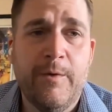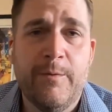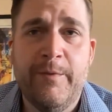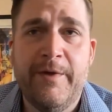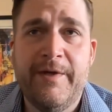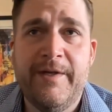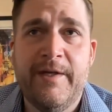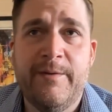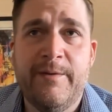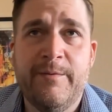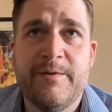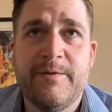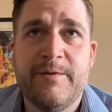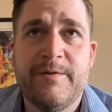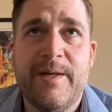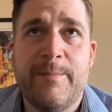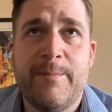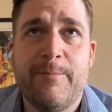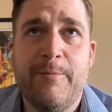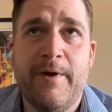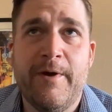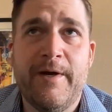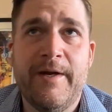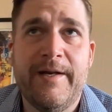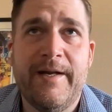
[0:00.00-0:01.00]
one we did was
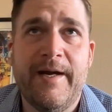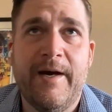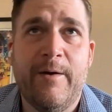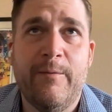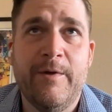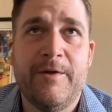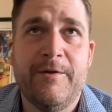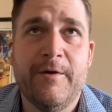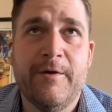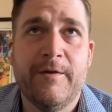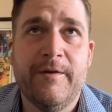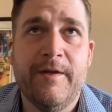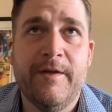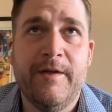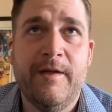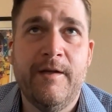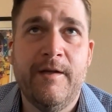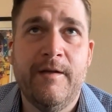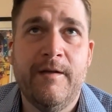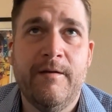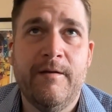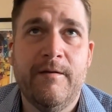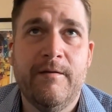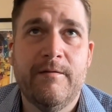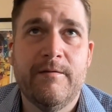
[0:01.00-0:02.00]
separated out. We took
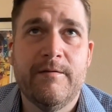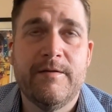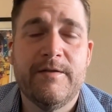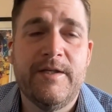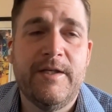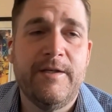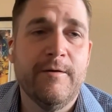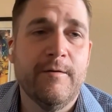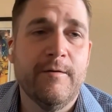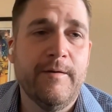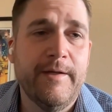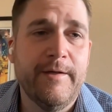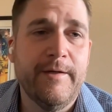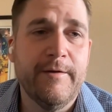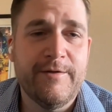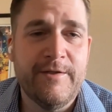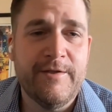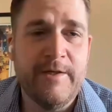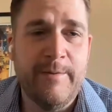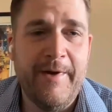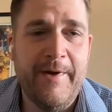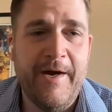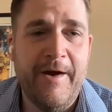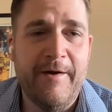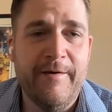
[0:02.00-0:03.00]
the senior
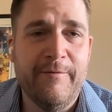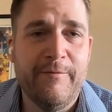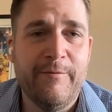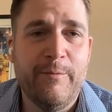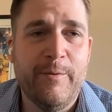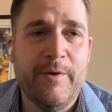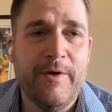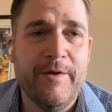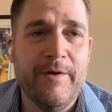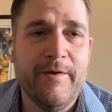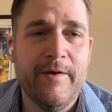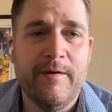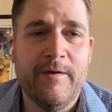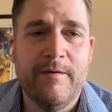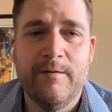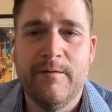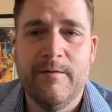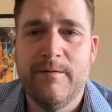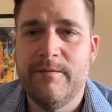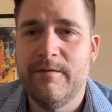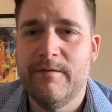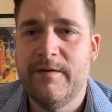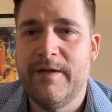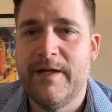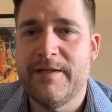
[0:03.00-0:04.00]
leadership out of one of the
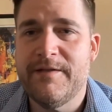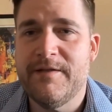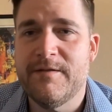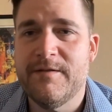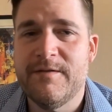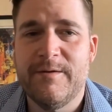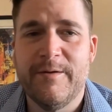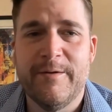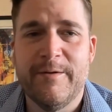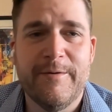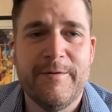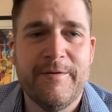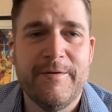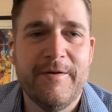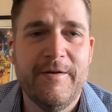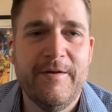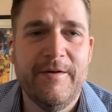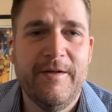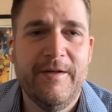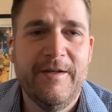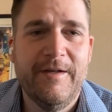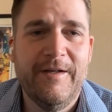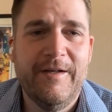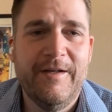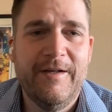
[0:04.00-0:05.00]
lessons learned,
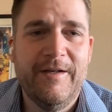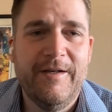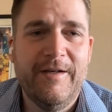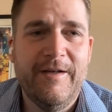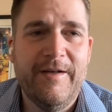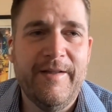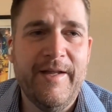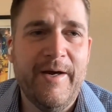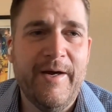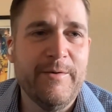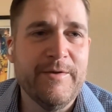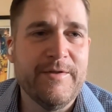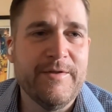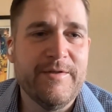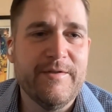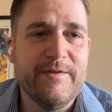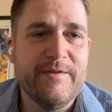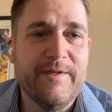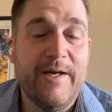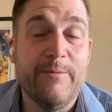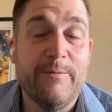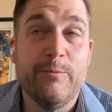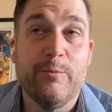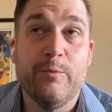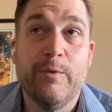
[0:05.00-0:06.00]
and
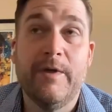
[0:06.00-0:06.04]
that